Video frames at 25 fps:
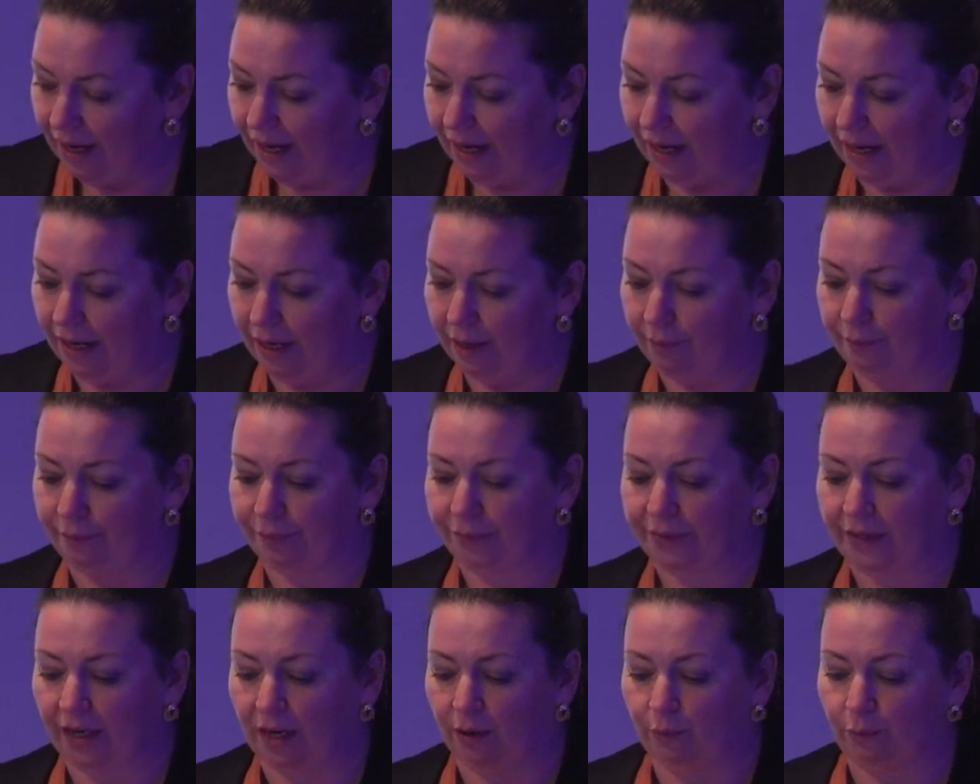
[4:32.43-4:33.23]

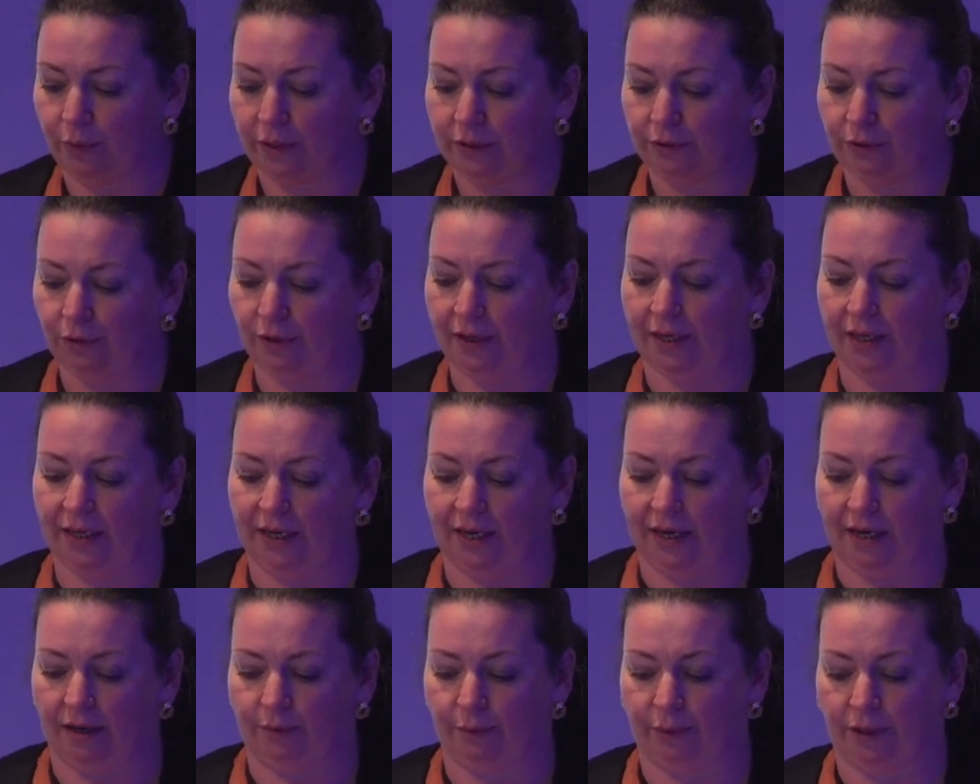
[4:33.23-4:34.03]
And we're looking
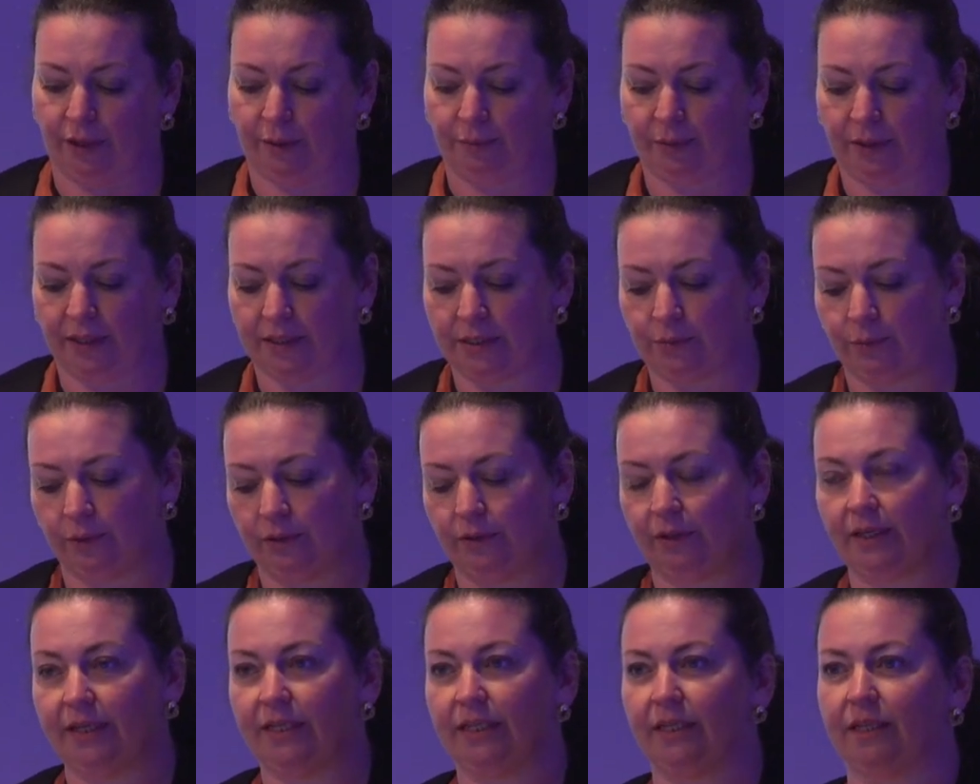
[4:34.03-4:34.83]
at our workplace, we're
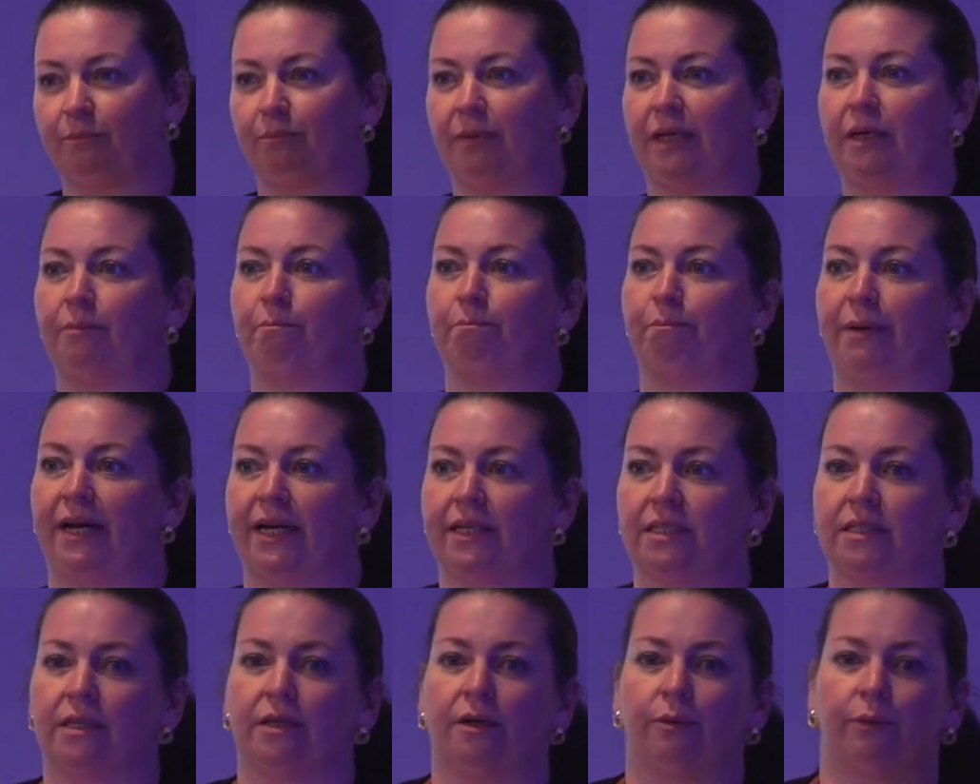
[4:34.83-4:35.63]
looking at being
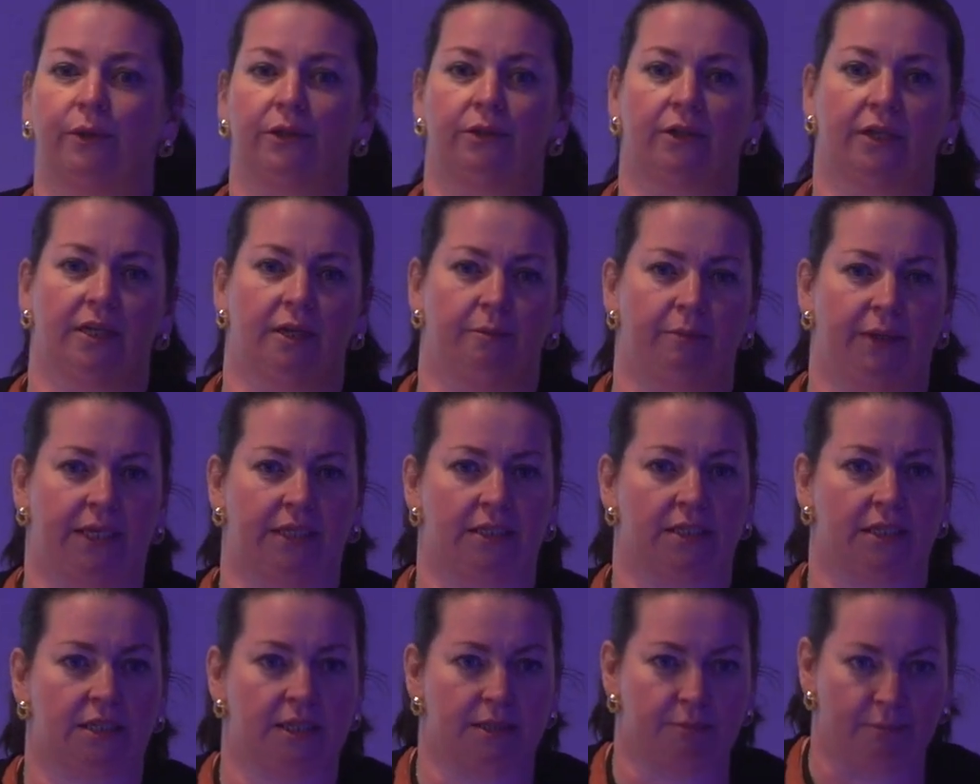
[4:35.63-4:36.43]
better, we're looking at
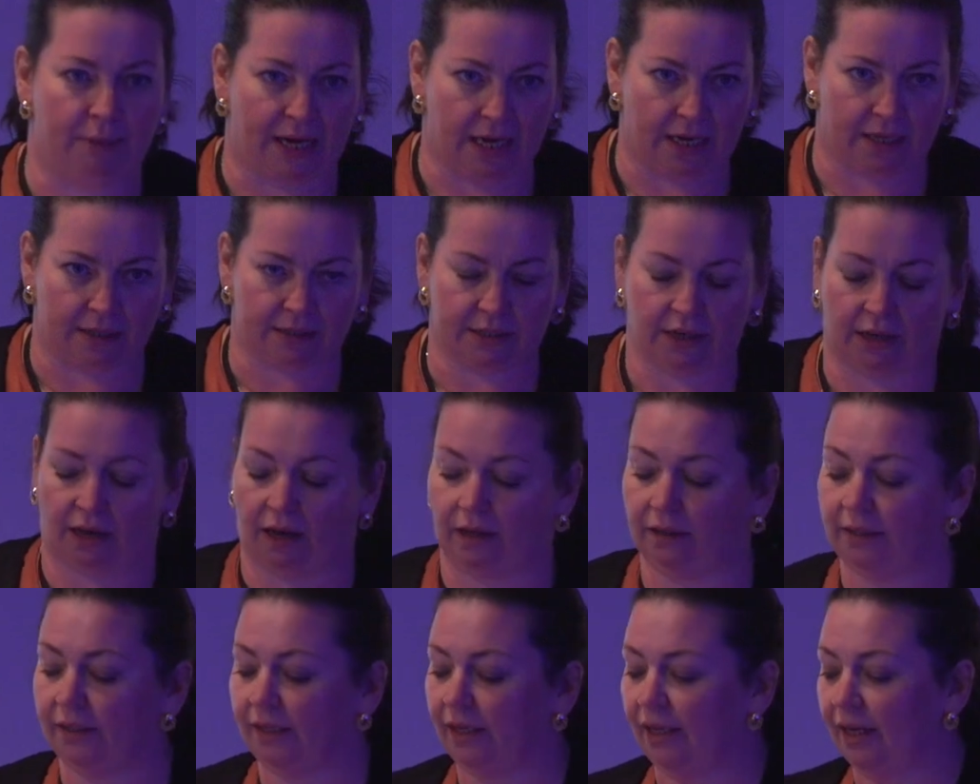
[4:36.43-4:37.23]
being
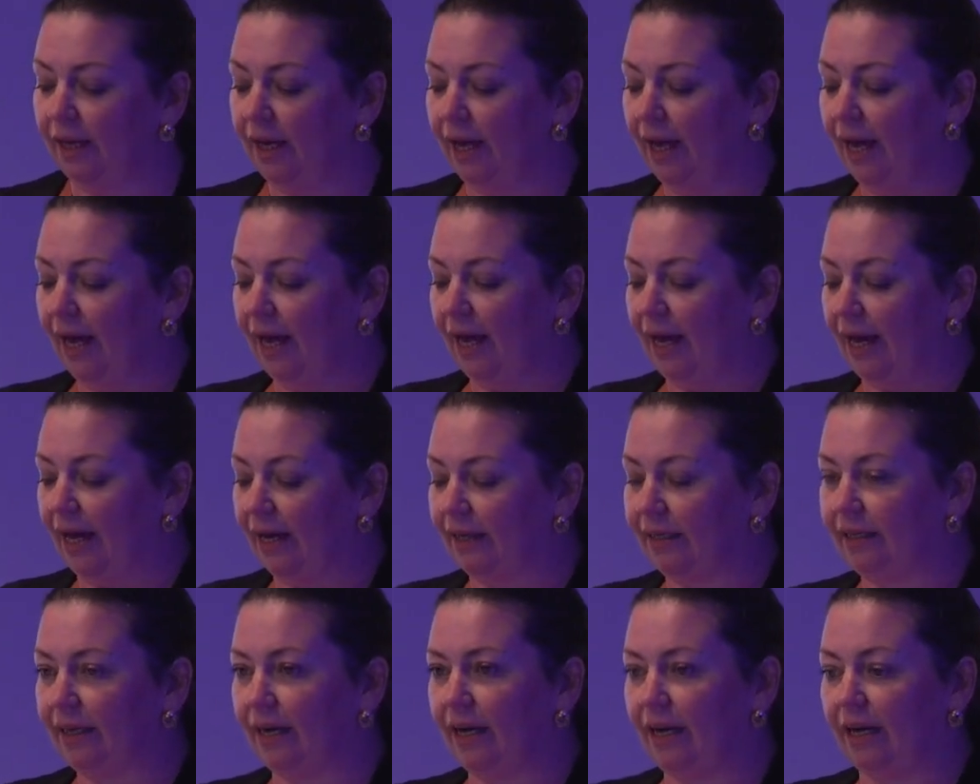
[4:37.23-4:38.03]
smarter,
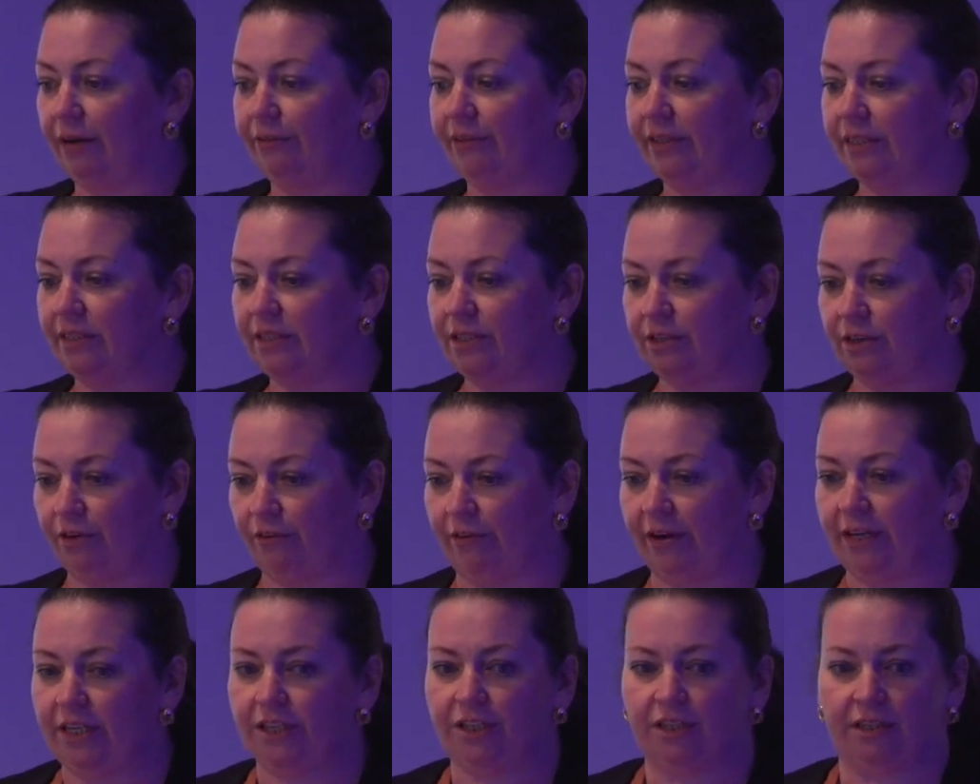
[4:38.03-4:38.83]
and our
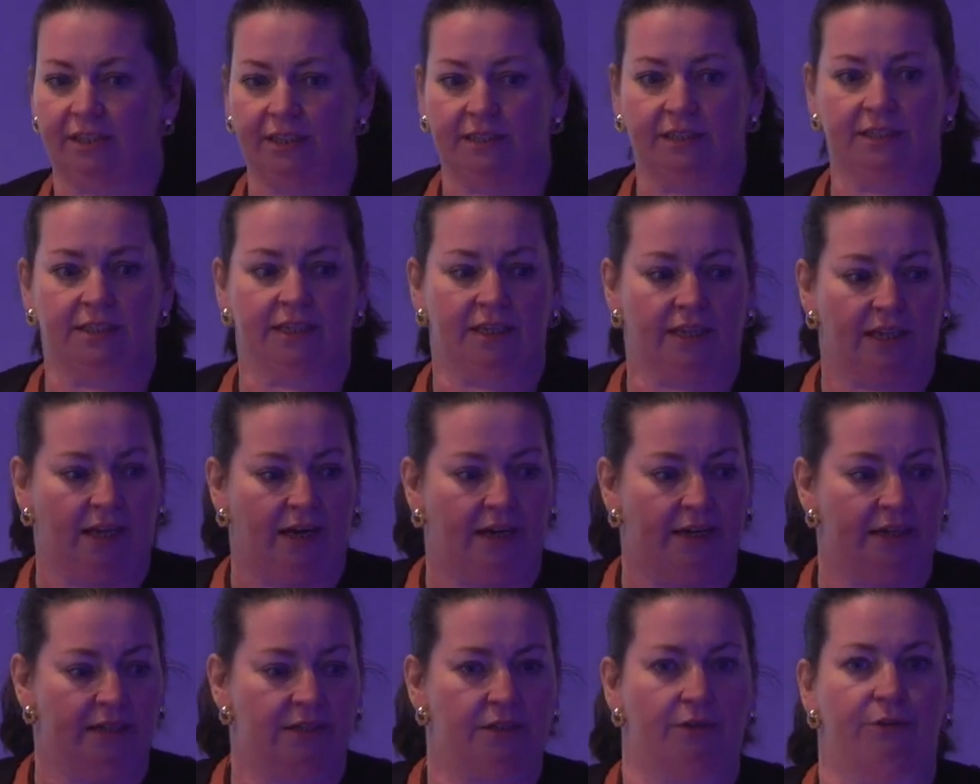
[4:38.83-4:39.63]
integration into
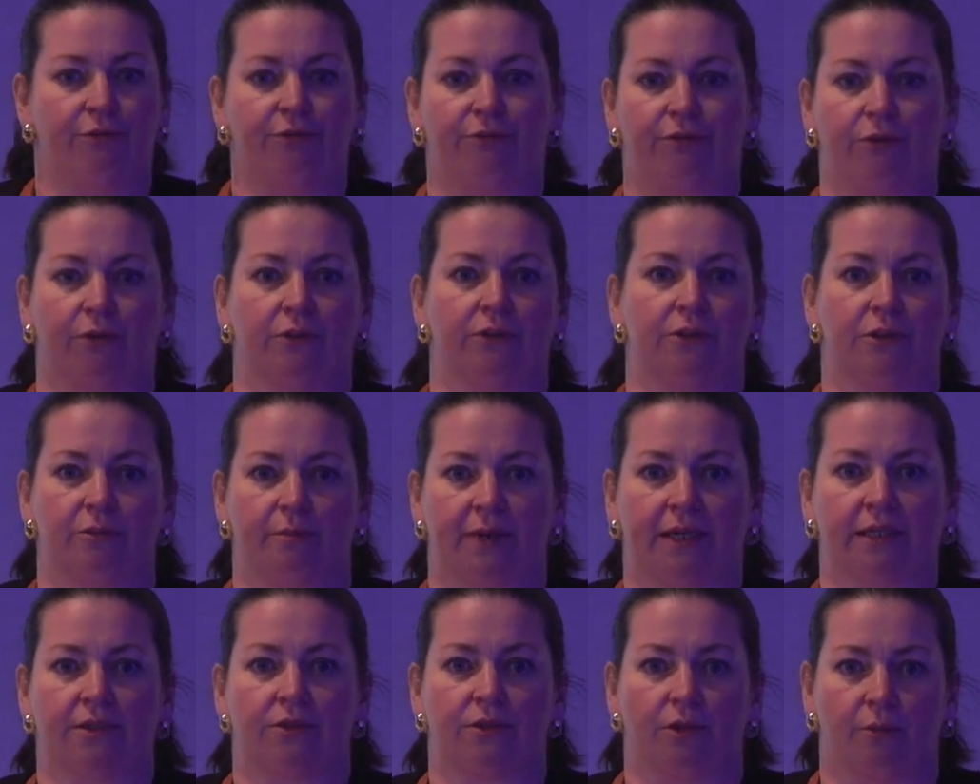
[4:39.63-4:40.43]
that is a
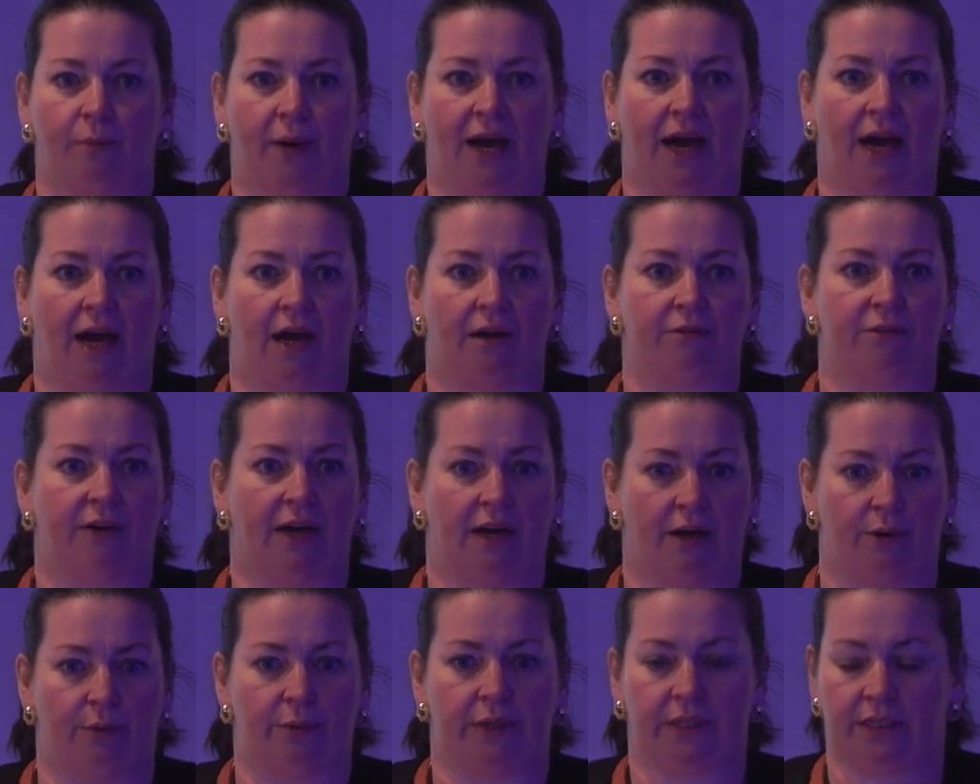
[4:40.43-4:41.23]
fundamental part of
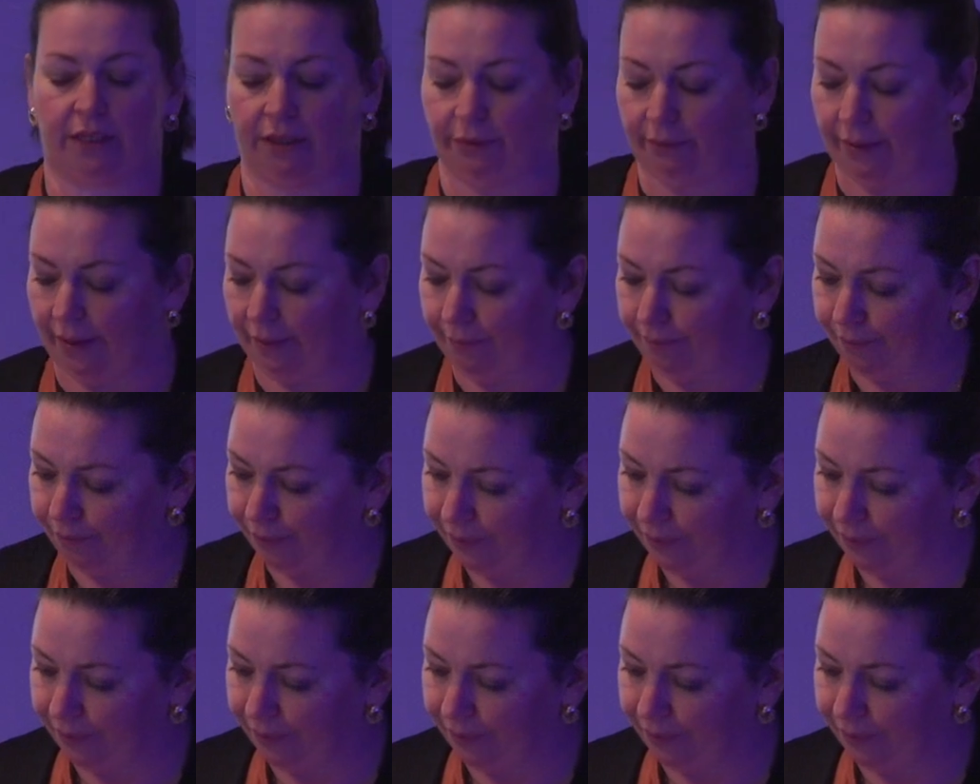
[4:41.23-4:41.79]
how we do it.